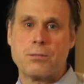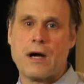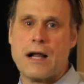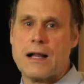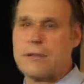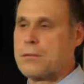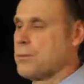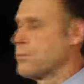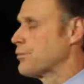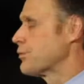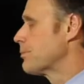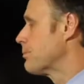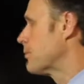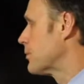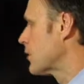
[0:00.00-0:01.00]

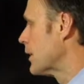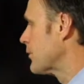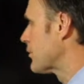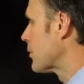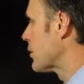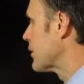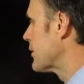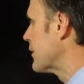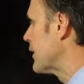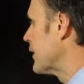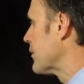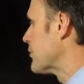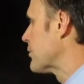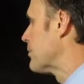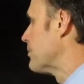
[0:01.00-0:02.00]
problems. So let's look at
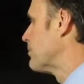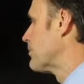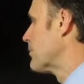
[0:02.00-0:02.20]
this.